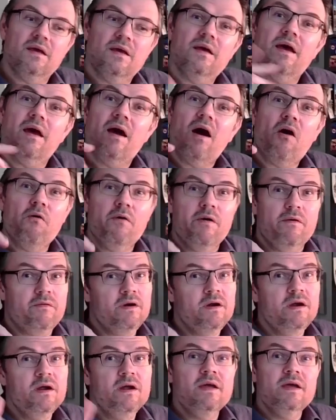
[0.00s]

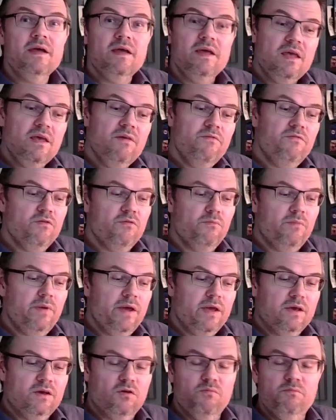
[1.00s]
however, if you
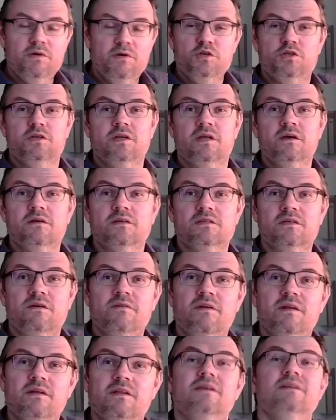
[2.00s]
make commissioning or something
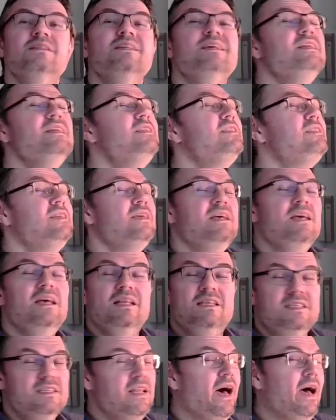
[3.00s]
like this, it's
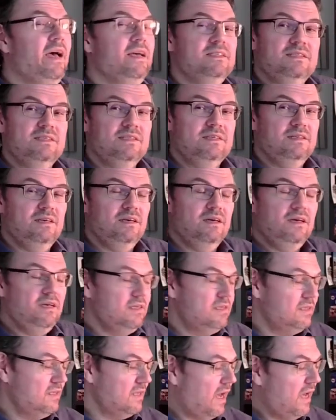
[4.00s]
it's nice. it's
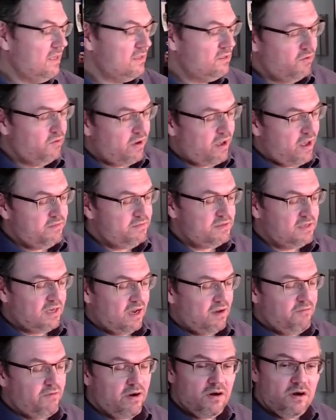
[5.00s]
nice to have
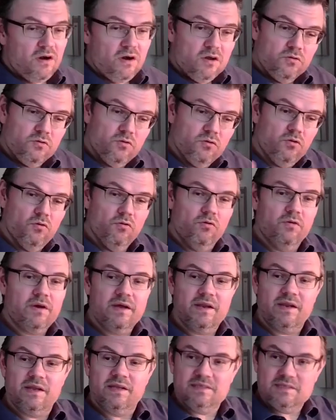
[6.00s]
somewhere to look at
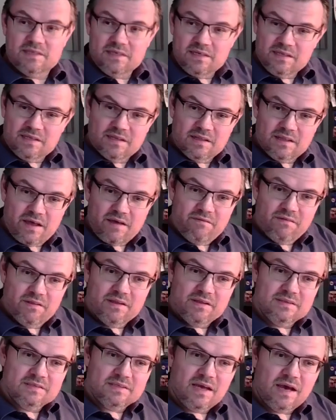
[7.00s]
and see the level
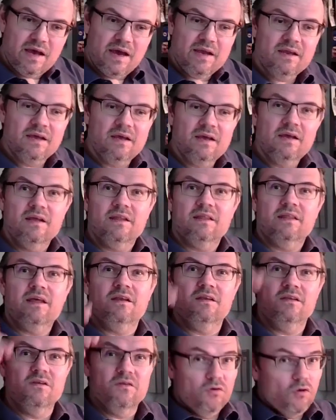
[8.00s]
inside. Then
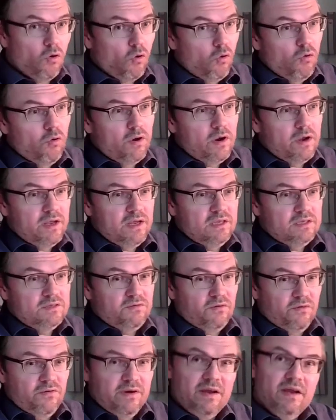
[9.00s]
you know it's for
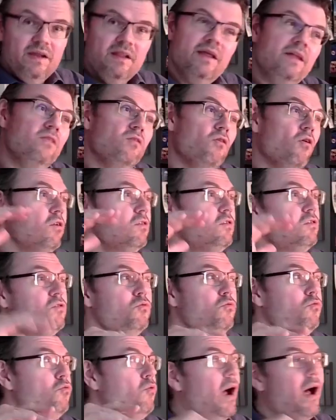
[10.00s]
real and not to
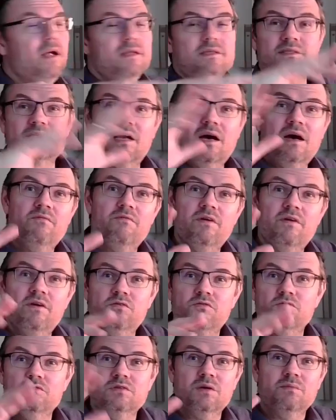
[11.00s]
run somewhere
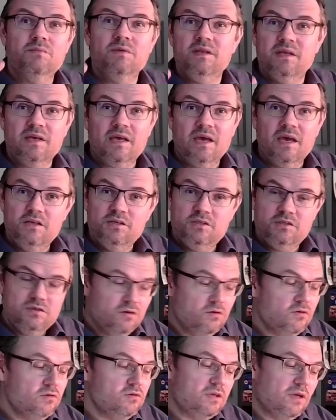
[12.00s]
to some indication
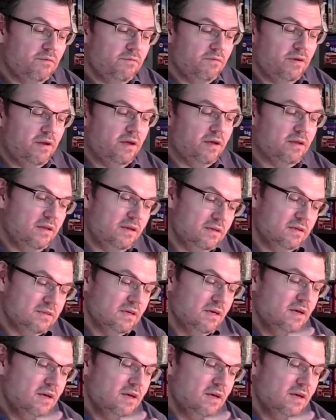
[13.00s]
or something like this.